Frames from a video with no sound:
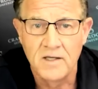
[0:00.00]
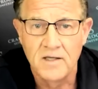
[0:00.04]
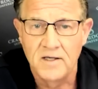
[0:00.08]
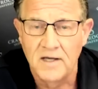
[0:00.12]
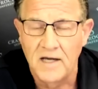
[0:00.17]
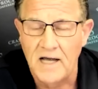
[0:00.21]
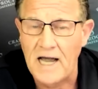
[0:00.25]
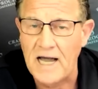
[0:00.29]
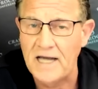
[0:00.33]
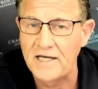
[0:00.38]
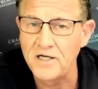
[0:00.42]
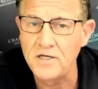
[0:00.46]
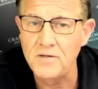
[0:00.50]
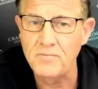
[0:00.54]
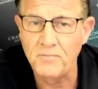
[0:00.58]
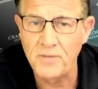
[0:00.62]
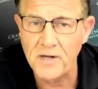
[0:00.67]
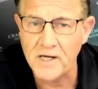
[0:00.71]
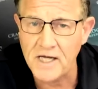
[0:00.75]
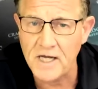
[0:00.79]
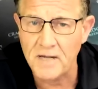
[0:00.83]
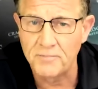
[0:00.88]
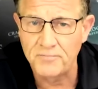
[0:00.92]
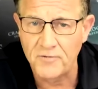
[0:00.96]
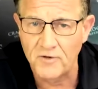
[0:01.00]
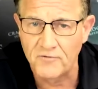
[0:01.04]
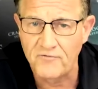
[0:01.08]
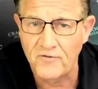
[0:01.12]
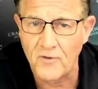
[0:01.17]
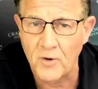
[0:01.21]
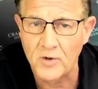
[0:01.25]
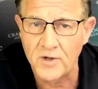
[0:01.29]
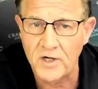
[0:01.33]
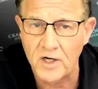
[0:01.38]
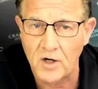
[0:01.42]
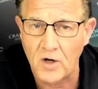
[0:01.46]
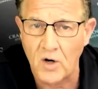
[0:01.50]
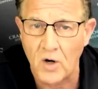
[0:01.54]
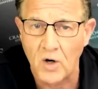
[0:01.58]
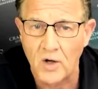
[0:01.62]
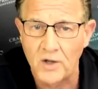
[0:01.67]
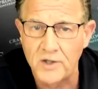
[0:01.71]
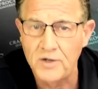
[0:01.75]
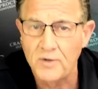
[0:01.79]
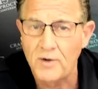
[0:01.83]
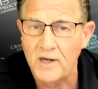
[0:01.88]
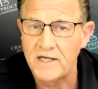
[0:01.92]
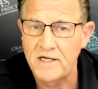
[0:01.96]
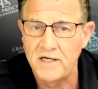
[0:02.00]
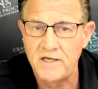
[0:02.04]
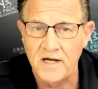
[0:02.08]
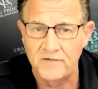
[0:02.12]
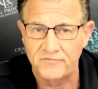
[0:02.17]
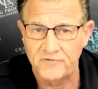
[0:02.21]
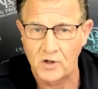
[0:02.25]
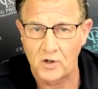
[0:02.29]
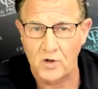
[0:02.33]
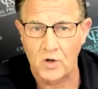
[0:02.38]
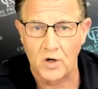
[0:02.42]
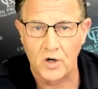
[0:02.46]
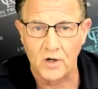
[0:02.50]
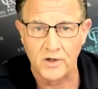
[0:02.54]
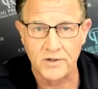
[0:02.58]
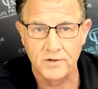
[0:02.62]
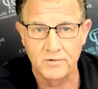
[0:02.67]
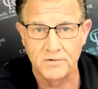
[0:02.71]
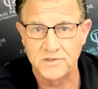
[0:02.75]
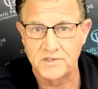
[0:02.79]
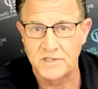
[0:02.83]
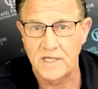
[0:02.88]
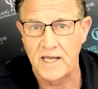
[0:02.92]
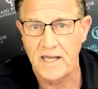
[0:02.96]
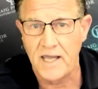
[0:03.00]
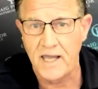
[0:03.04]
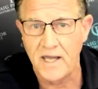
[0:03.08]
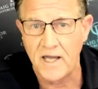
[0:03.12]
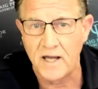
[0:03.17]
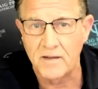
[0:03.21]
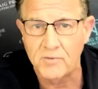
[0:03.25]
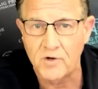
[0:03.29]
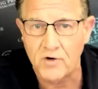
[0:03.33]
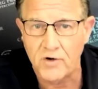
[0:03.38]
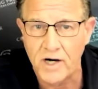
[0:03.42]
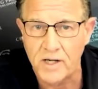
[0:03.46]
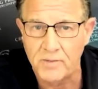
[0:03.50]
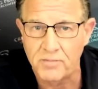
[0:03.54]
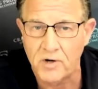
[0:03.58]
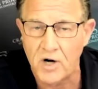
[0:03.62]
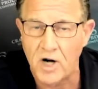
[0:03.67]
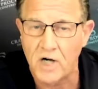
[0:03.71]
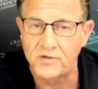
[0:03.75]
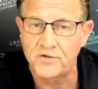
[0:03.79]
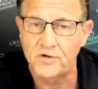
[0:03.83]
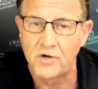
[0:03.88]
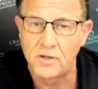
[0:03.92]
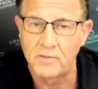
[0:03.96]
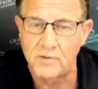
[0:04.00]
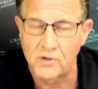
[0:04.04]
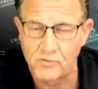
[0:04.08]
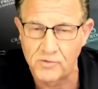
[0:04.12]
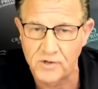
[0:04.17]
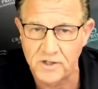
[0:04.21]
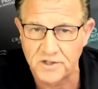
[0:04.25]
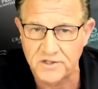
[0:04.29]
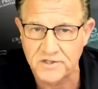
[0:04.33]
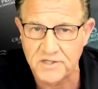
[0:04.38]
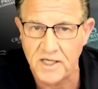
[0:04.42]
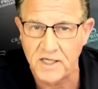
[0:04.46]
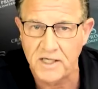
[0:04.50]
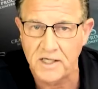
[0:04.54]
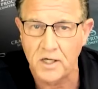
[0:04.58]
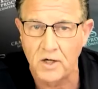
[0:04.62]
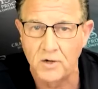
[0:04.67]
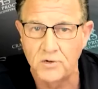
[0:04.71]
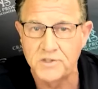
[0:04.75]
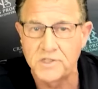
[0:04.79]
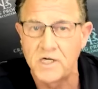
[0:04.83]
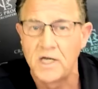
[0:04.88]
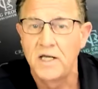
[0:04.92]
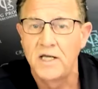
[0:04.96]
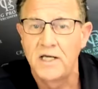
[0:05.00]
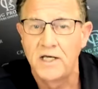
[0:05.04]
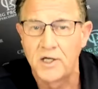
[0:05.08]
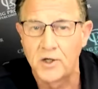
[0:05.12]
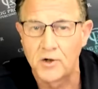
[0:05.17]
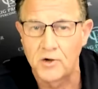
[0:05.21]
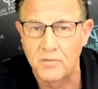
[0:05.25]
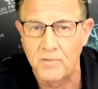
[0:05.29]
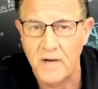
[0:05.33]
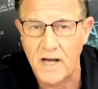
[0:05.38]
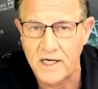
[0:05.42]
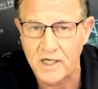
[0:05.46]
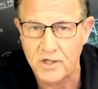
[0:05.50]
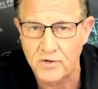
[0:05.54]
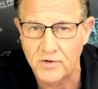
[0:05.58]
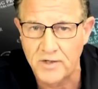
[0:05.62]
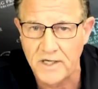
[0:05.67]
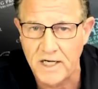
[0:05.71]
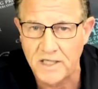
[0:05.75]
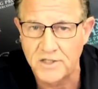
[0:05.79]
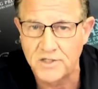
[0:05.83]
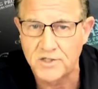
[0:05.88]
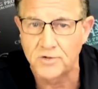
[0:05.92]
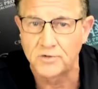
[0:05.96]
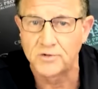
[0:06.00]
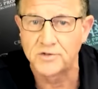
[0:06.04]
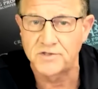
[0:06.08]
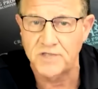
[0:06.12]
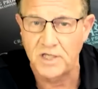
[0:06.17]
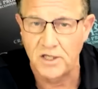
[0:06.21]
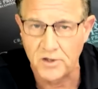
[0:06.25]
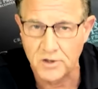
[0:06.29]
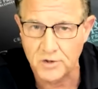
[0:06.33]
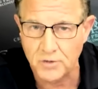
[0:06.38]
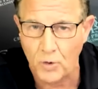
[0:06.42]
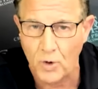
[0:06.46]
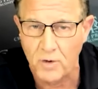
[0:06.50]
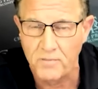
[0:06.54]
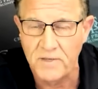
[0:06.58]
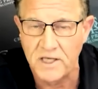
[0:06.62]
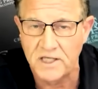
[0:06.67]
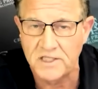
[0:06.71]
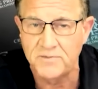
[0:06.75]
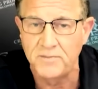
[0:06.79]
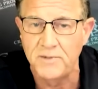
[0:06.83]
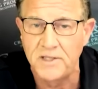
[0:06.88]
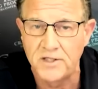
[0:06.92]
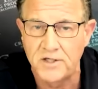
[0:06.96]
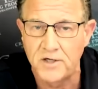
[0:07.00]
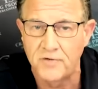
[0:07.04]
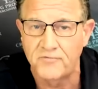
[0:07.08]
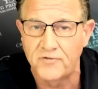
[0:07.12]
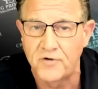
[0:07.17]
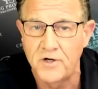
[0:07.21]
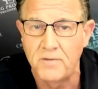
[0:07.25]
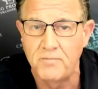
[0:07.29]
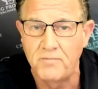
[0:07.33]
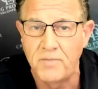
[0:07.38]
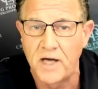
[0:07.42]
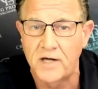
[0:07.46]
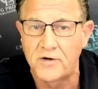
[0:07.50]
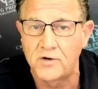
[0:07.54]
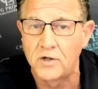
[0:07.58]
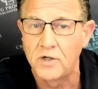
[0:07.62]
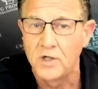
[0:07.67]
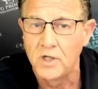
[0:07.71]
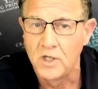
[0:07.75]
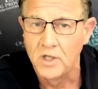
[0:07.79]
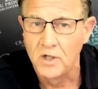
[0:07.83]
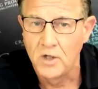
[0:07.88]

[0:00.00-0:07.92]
I didn't pick up the phone and call you. I didn't have to call you and say, hey, I'm Craig Proctor. I'm a real estate coach. Here are my credentials. Here's what makes me different and better.